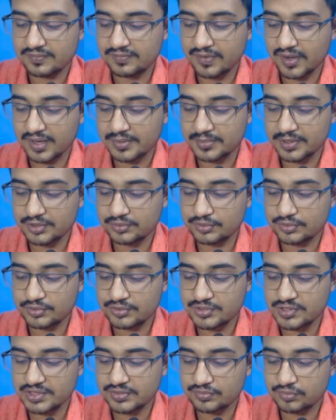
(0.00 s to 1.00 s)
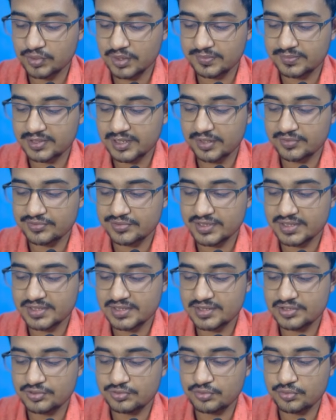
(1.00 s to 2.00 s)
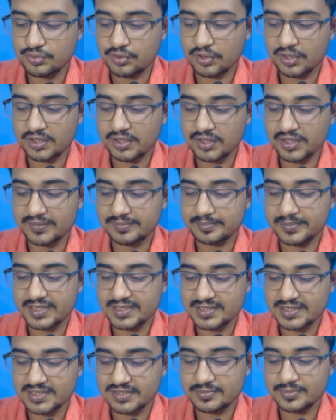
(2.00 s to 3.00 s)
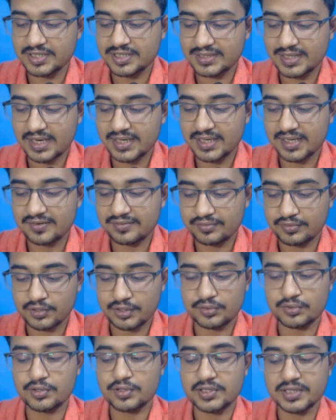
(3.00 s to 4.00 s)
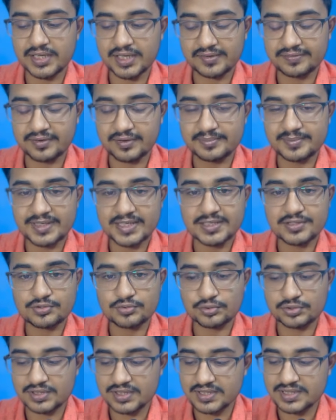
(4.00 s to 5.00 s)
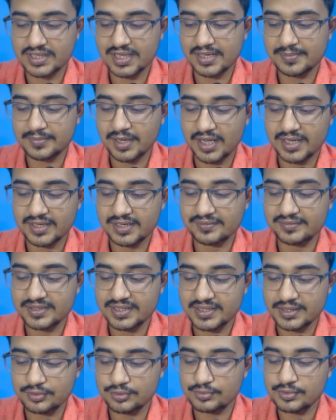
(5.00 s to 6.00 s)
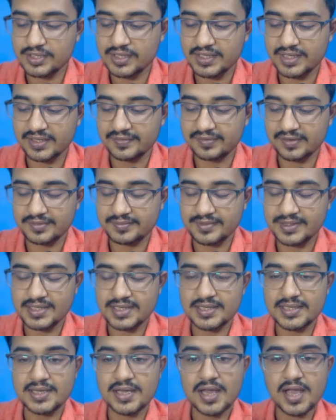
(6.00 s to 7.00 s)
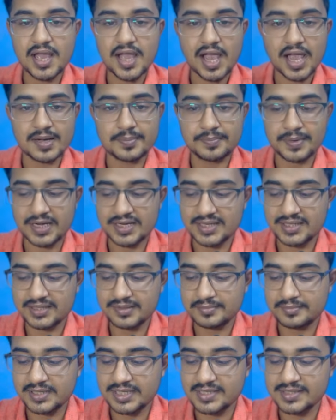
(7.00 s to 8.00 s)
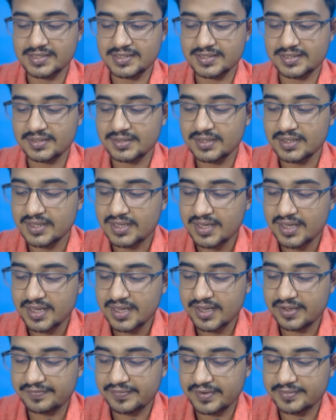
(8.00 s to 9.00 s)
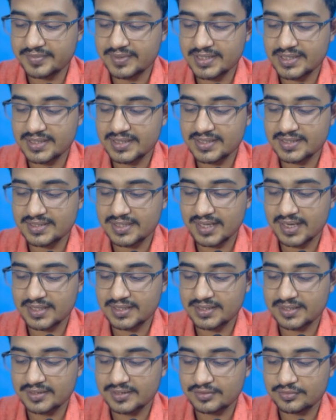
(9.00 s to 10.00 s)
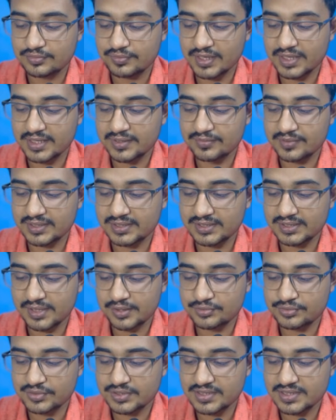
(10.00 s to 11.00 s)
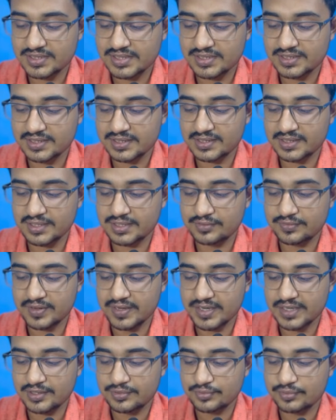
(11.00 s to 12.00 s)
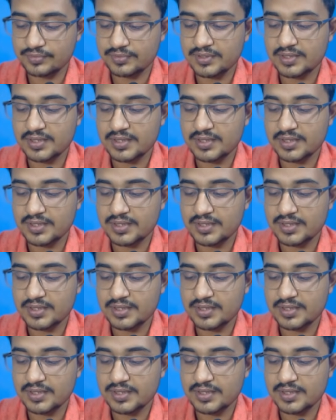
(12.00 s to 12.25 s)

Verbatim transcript: pharmacology 12000 you all have messaged me that i forgot fmt so this time i have included fmt and palliative medicine fmt is at 21622